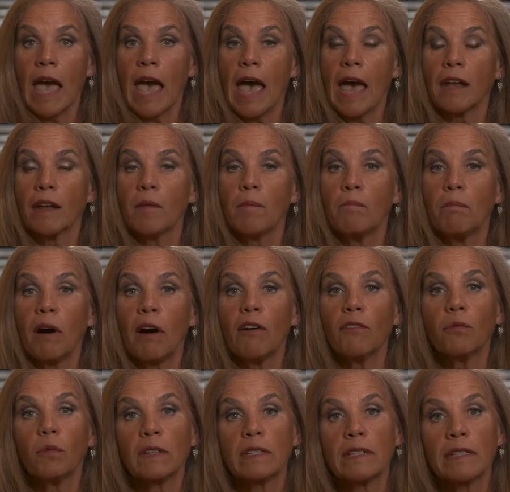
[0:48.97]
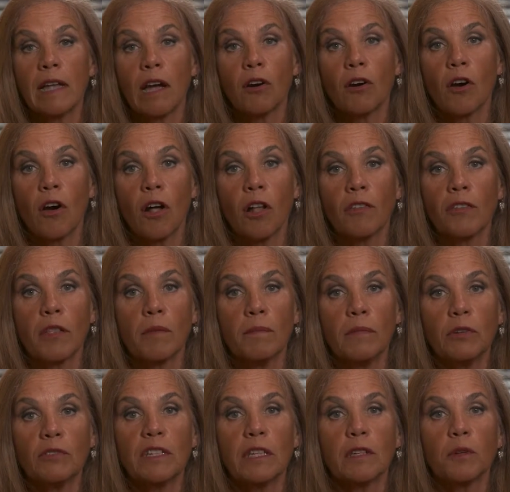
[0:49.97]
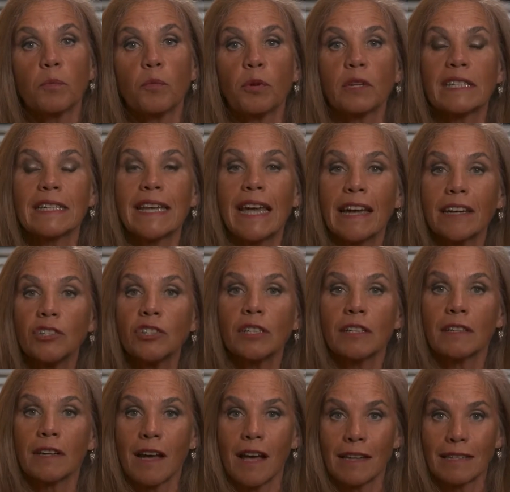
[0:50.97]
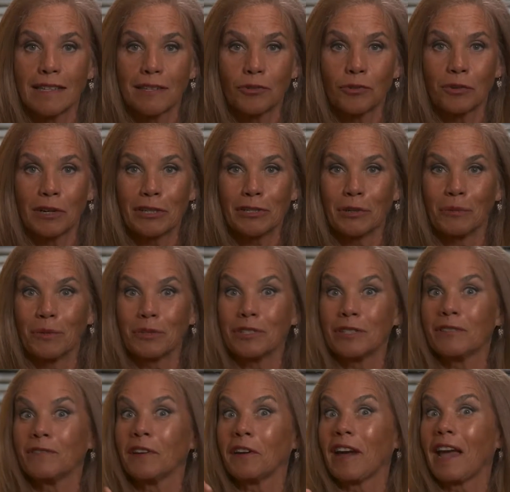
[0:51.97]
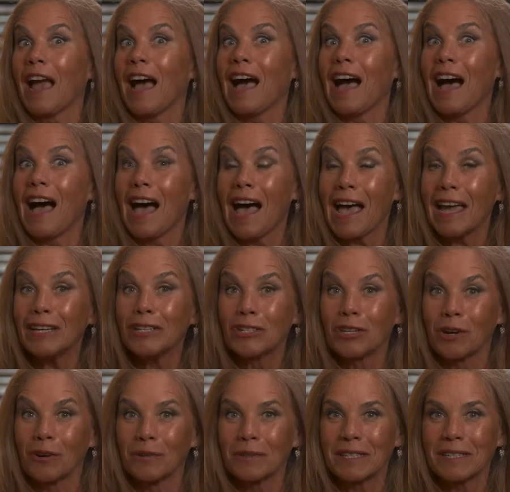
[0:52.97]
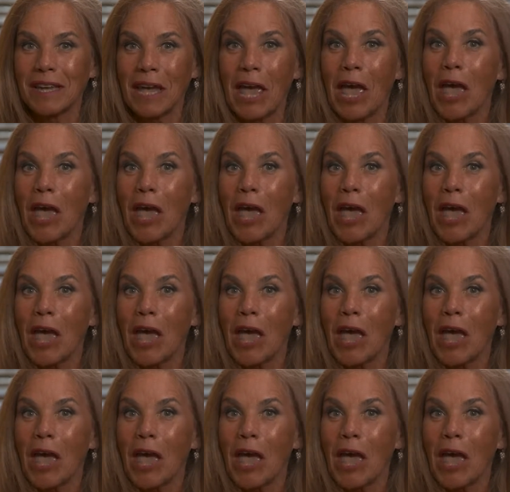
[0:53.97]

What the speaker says: And above what's now called the mutant protection concentration, which is a very high dose,